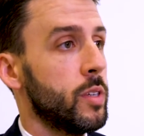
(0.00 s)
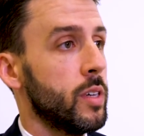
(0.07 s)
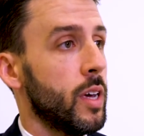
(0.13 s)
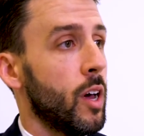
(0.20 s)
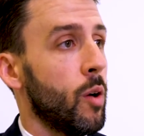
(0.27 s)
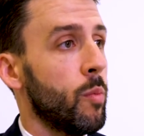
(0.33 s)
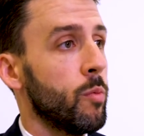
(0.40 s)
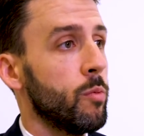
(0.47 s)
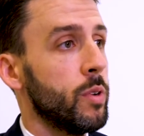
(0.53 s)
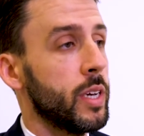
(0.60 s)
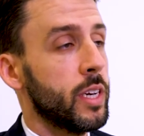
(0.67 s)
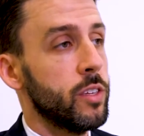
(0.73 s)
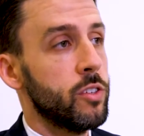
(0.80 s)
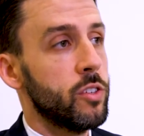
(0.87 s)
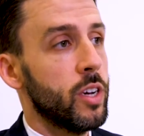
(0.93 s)
to help
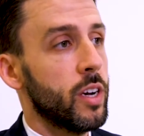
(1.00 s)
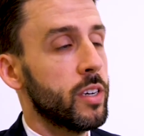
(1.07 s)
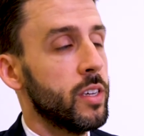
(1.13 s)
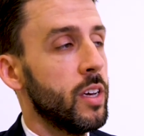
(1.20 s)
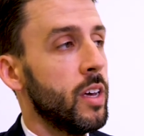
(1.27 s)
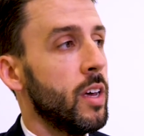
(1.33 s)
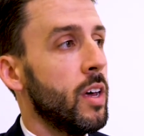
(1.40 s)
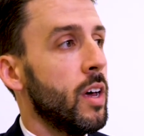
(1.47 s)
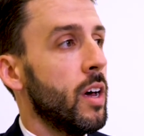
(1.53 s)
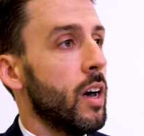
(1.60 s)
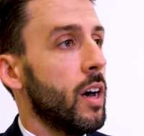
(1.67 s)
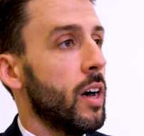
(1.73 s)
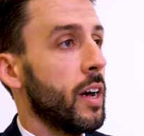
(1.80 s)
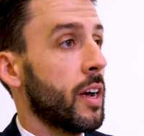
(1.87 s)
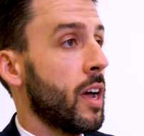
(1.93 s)
reconstruct
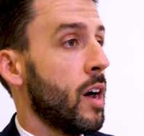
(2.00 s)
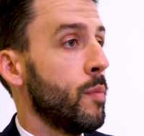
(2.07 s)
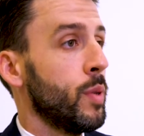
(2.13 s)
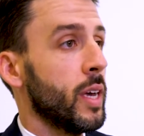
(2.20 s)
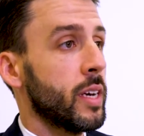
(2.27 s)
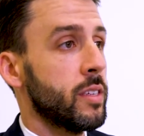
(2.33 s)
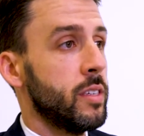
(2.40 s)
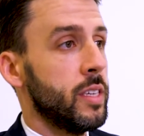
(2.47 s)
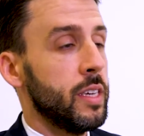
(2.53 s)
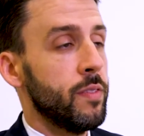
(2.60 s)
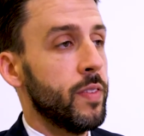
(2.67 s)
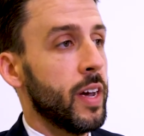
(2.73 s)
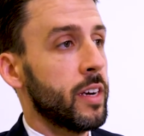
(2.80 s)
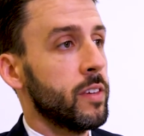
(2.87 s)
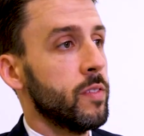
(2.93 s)
a complex
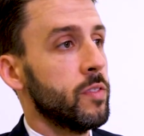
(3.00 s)
defect